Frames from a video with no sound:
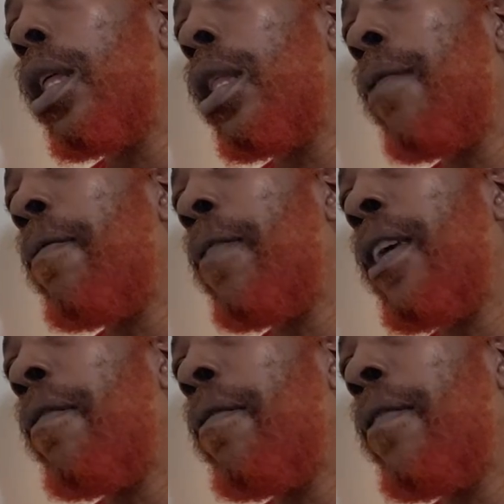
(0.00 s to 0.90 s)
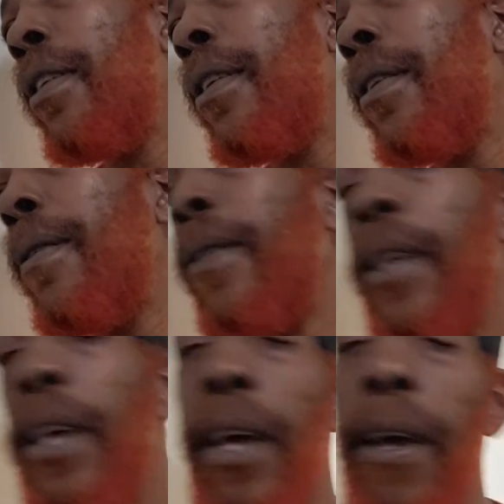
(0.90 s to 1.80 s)
The 5th?
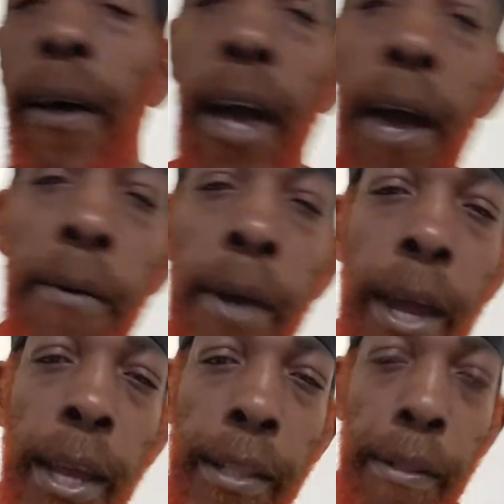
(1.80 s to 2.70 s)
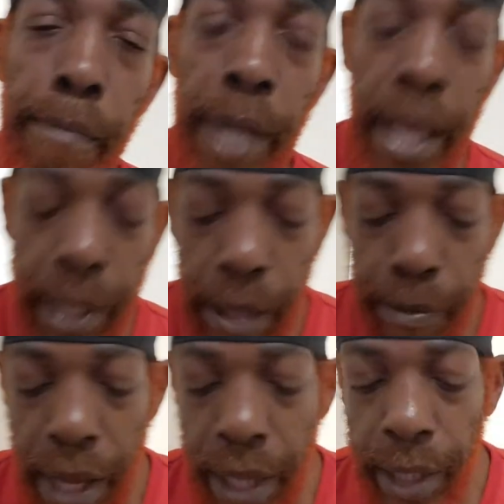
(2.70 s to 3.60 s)
Yeah, alright.
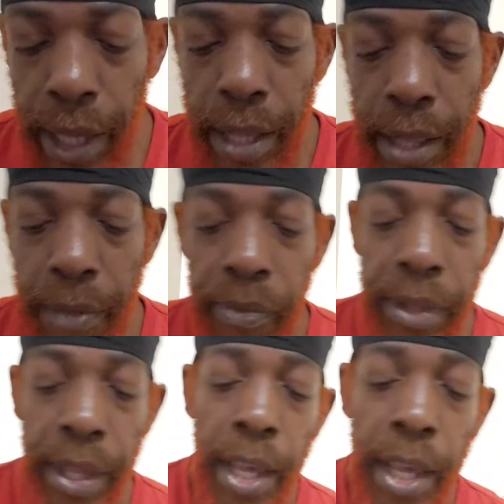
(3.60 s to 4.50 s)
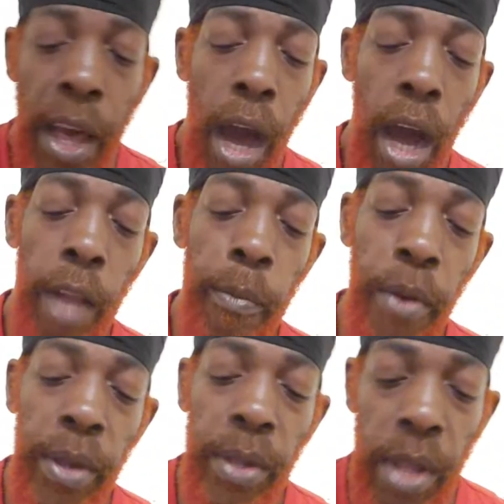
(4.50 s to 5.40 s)
Blessed, blessed. All
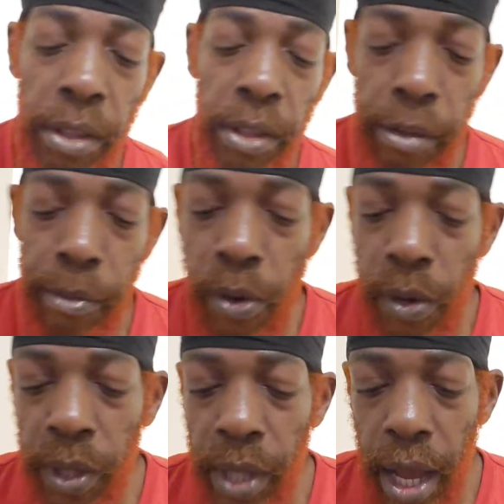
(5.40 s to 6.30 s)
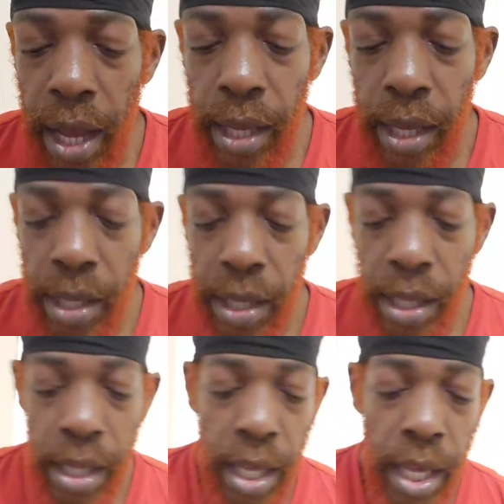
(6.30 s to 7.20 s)
praises unto the Most High.
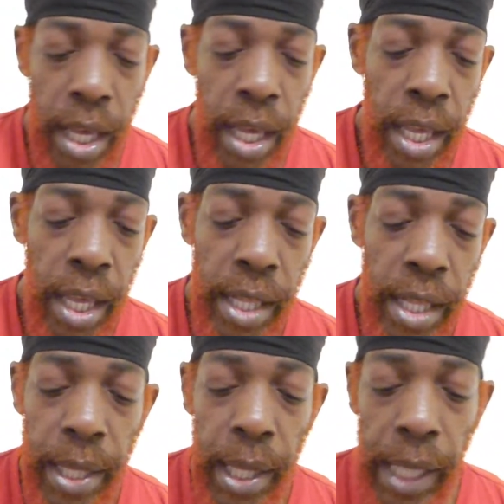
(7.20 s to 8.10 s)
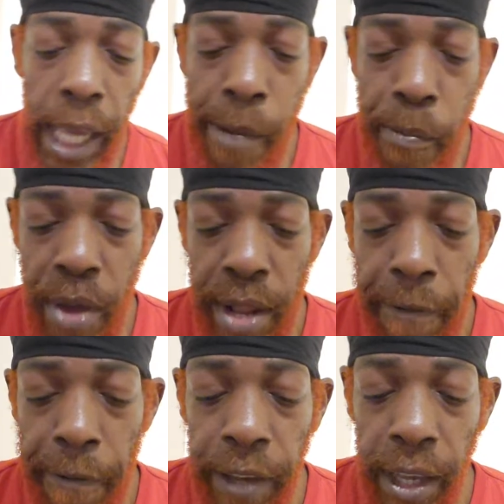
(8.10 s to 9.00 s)
This is April the
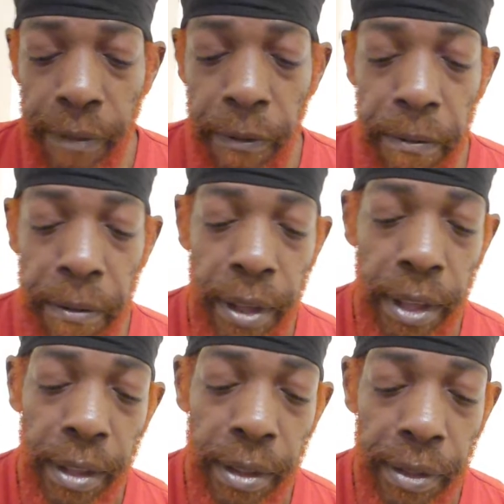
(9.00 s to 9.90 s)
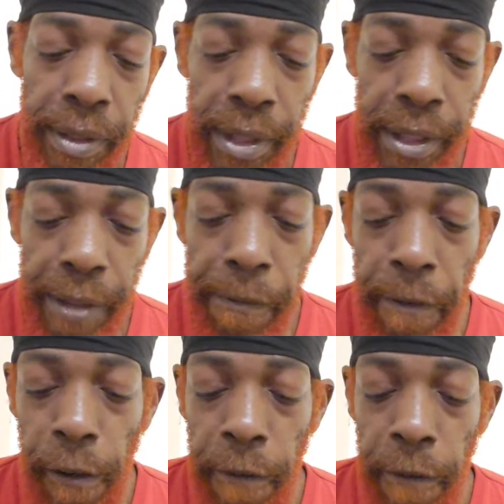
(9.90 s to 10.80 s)
5th.
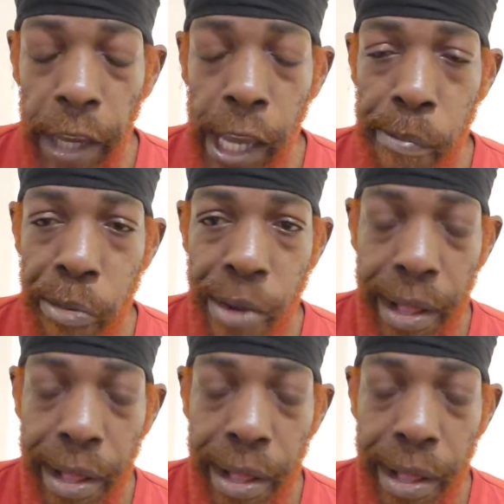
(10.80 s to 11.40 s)
5th of April.